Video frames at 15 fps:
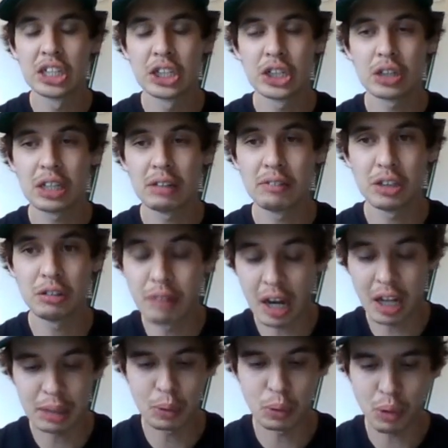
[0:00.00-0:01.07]
still giving you
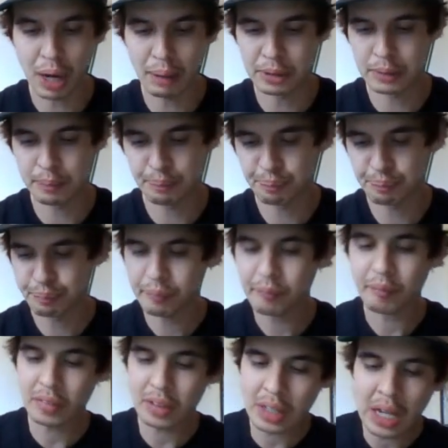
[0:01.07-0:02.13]
valuable reps.
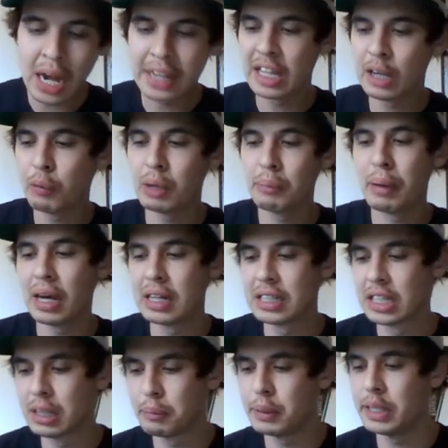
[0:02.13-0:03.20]
I think Winnipeg
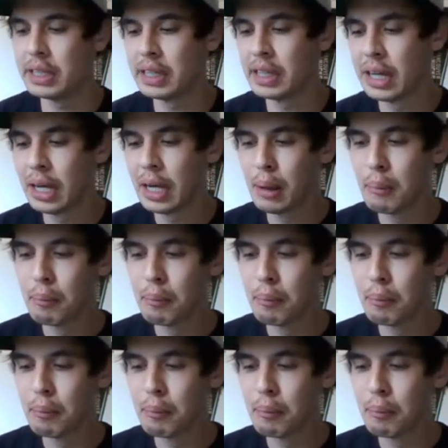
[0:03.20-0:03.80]
is going to be